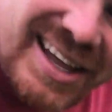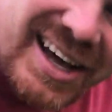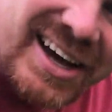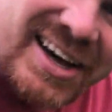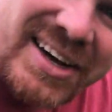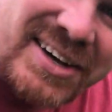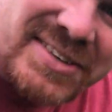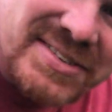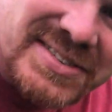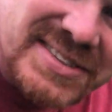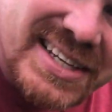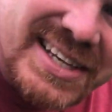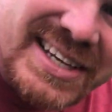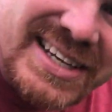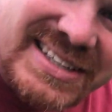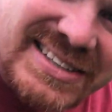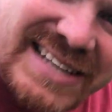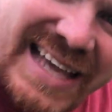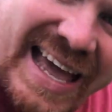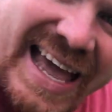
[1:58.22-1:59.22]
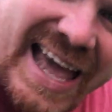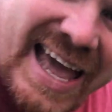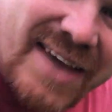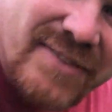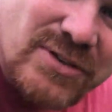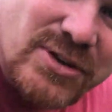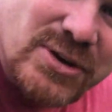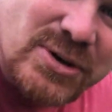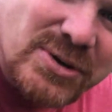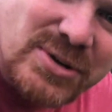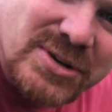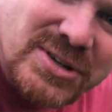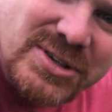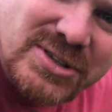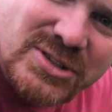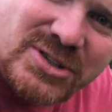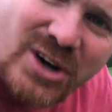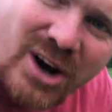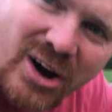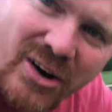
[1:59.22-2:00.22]
loves to have you
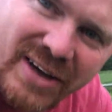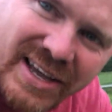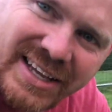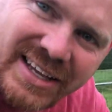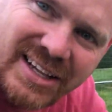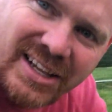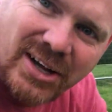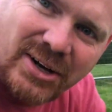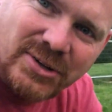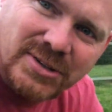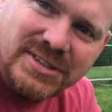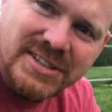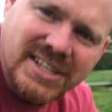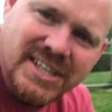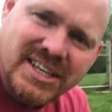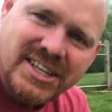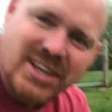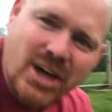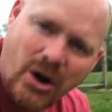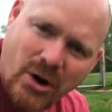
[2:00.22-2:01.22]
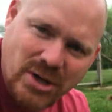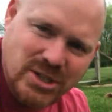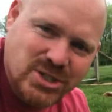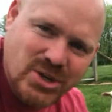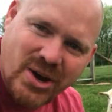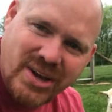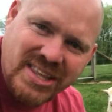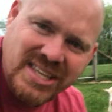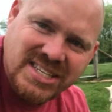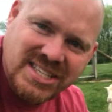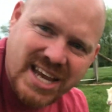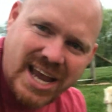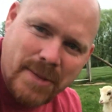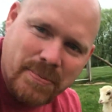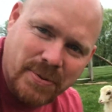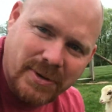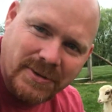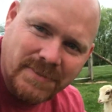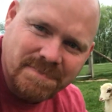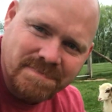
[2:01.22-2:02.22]
draw in close. Go enjoy the
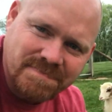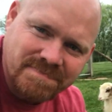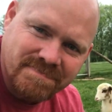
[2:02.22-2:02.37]
shepherd.